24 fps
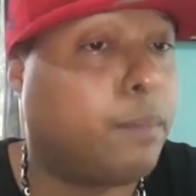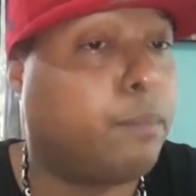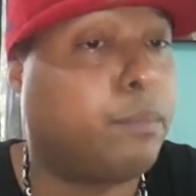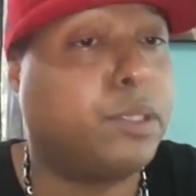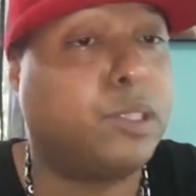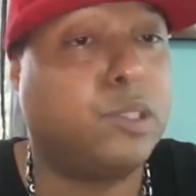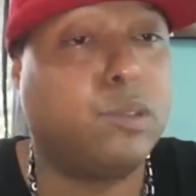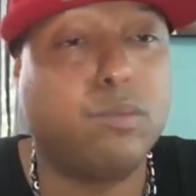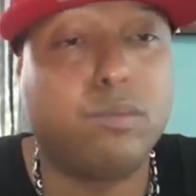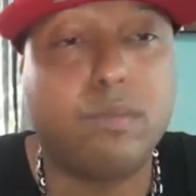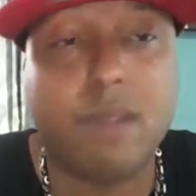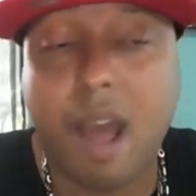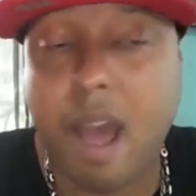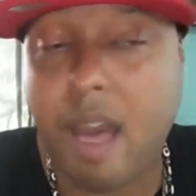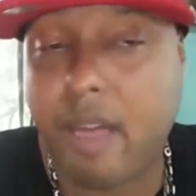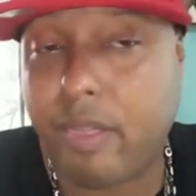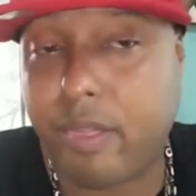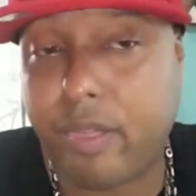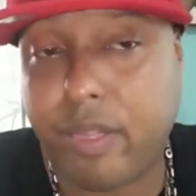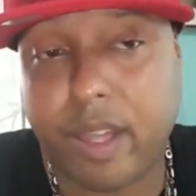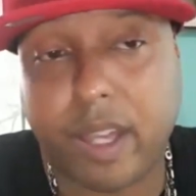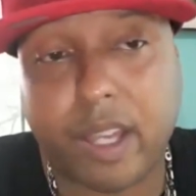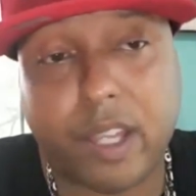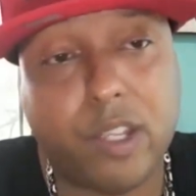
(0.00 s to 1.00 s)
But do
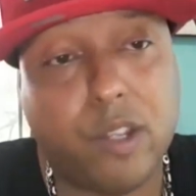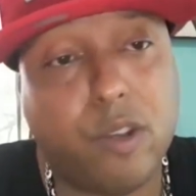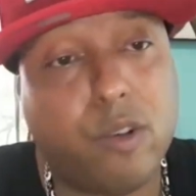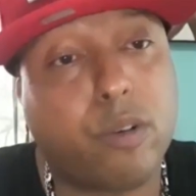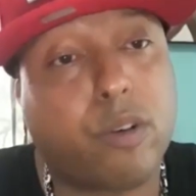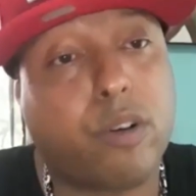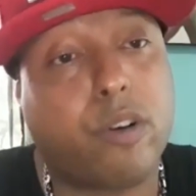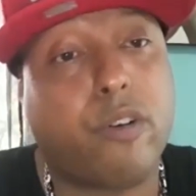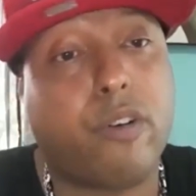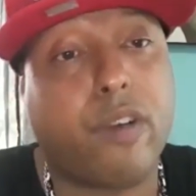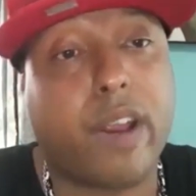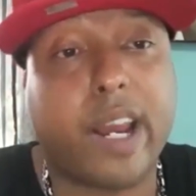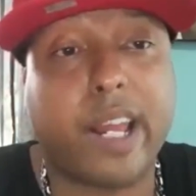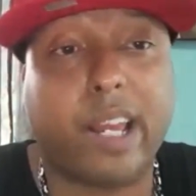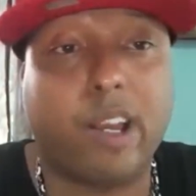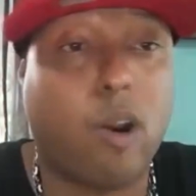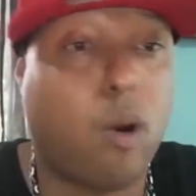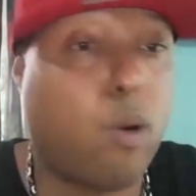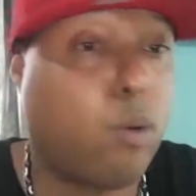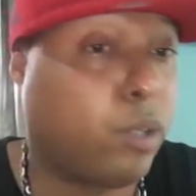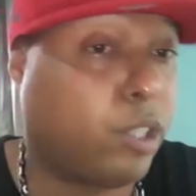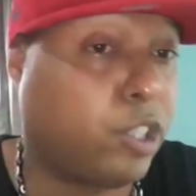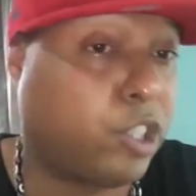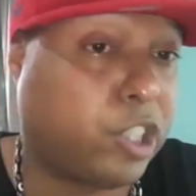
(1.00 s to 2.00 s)
not think you're creating
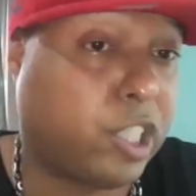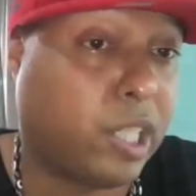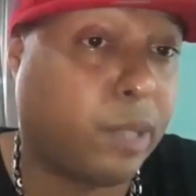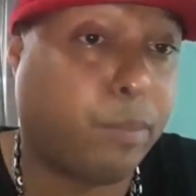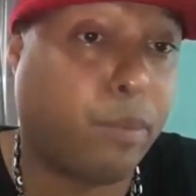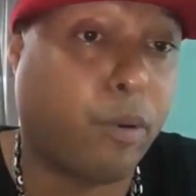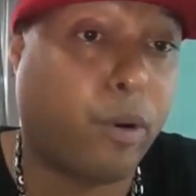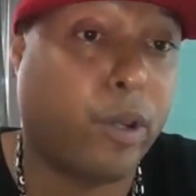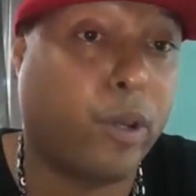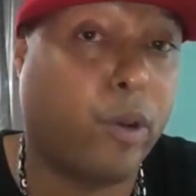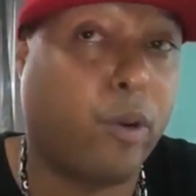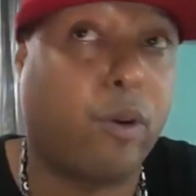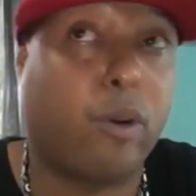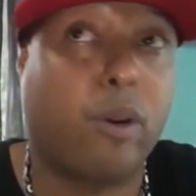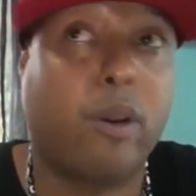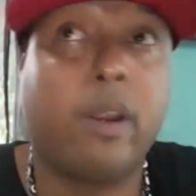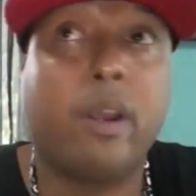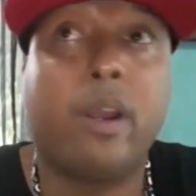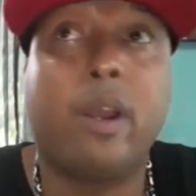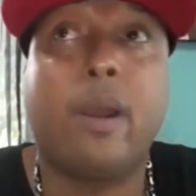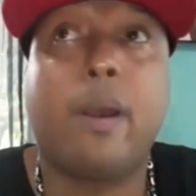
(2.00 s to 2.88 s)
ownership or you're